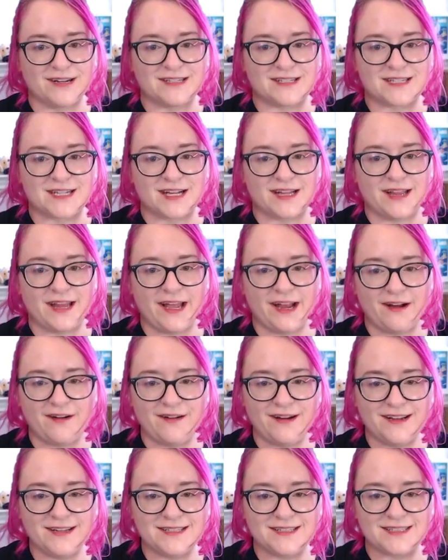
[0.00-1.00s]
is
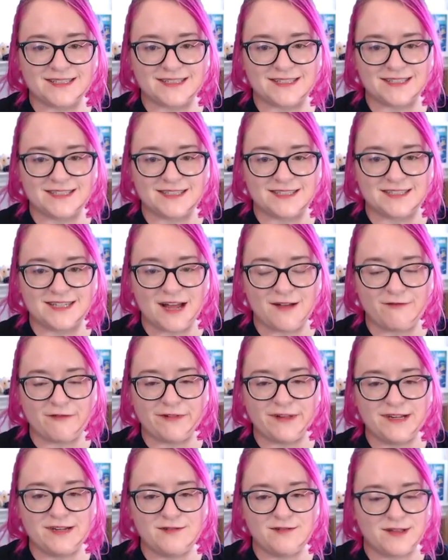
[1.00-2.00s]
hilarious. He's
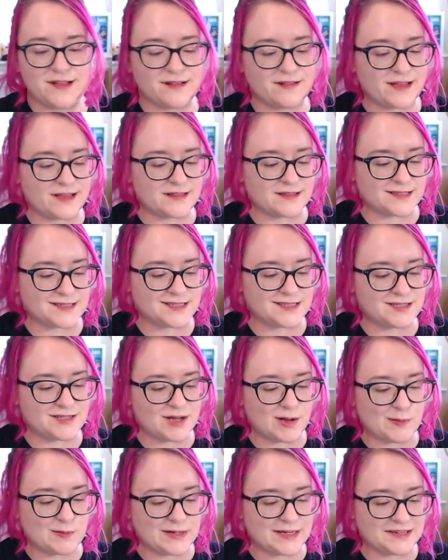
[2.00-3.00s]
definitely doing like the
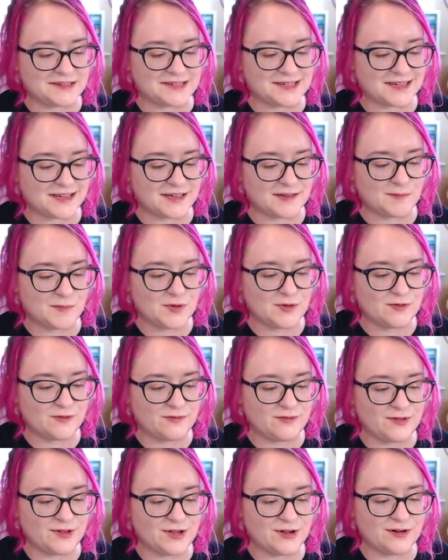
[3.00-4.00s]
stony kick
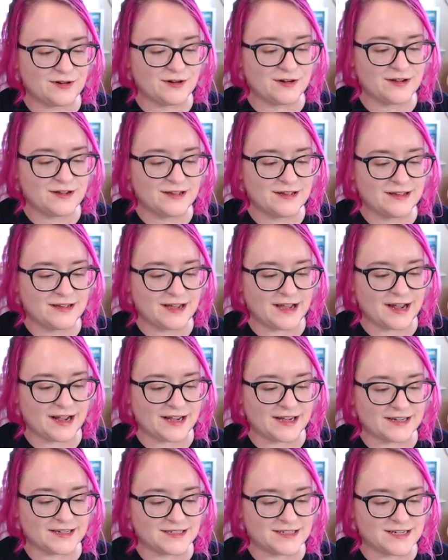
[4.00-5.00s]
move here,
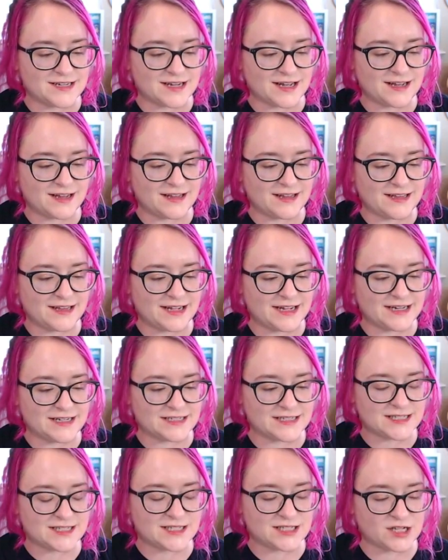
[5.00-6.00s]
and it
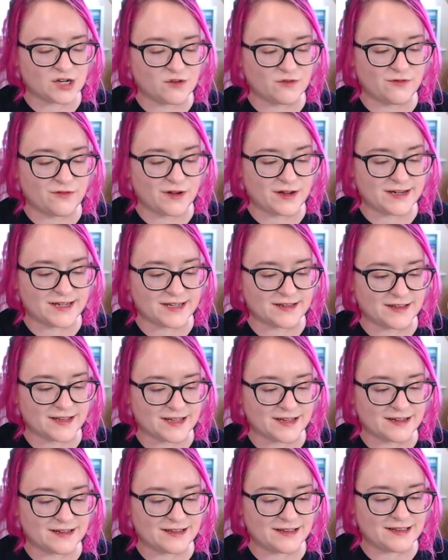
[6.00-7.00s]
is so funny.
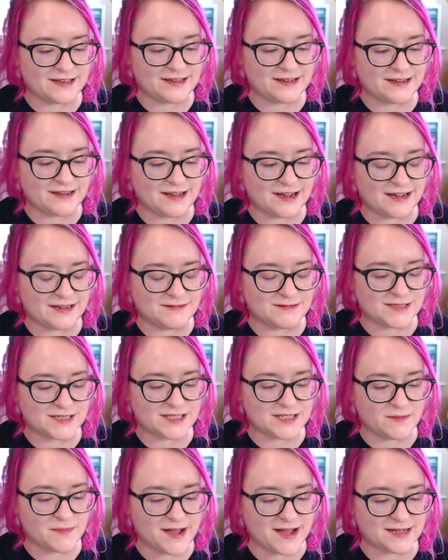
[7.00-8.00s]
Like, I'm
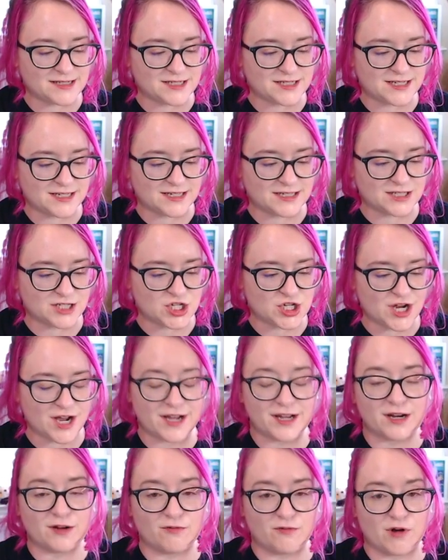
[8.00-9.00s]
just imagining a
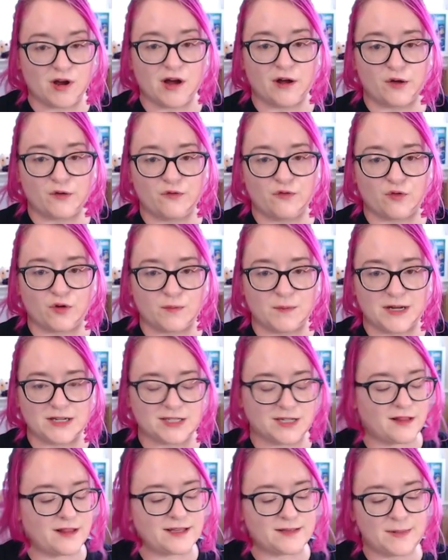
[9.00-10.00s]
giant rock
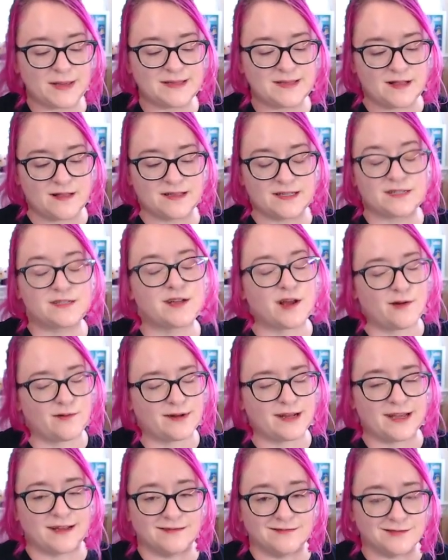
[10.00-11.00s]
formation, like basically
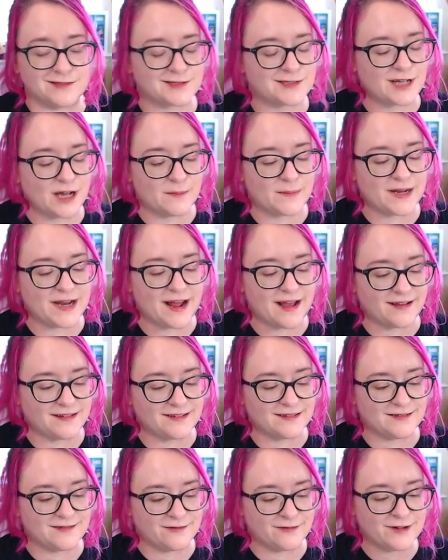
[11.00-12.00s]
Stonehenge coming at
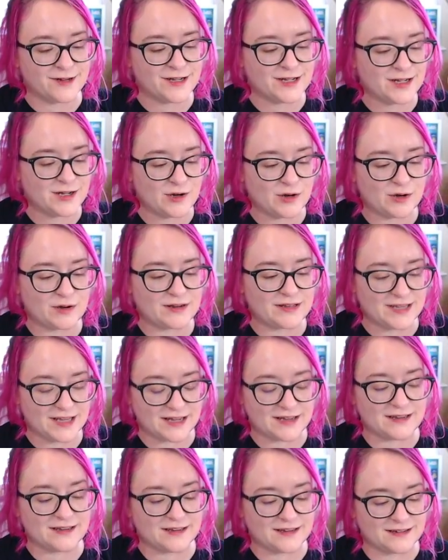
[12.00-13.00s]
you,
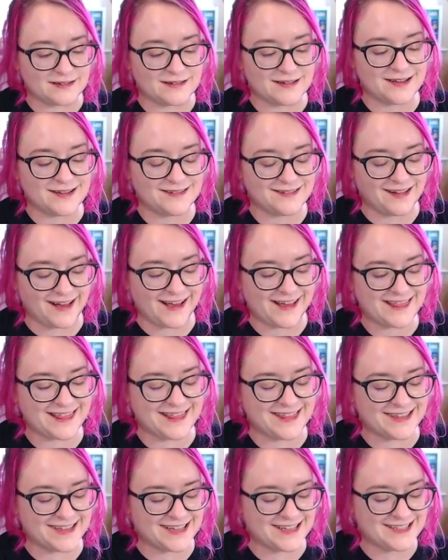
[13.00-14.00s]
kicking
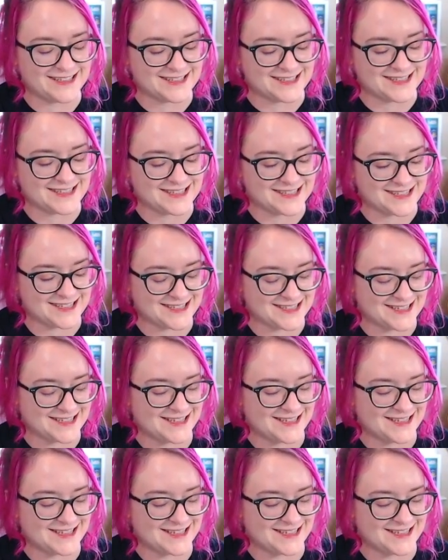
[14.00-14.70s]
like this.